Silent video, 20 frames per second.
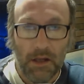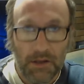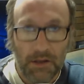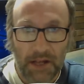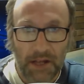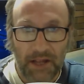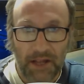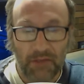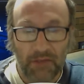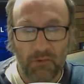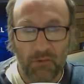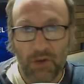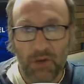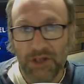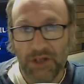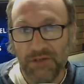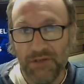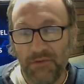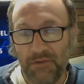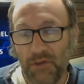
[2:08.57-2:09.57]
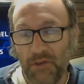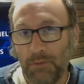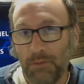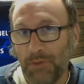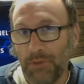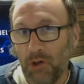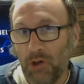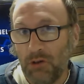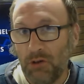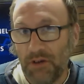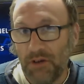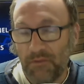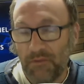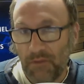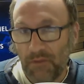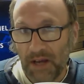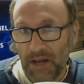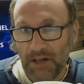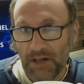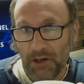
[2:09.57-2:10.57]
now, the reason for the blurry
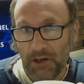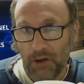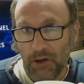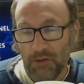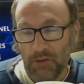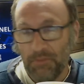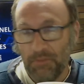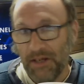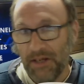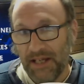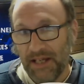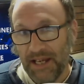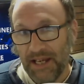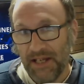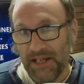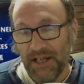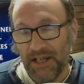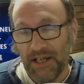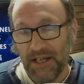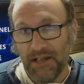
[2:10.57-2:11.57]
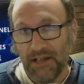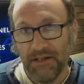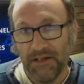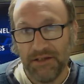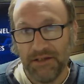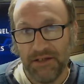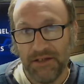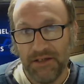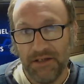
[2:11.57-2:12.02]
fade-in at the beginning is,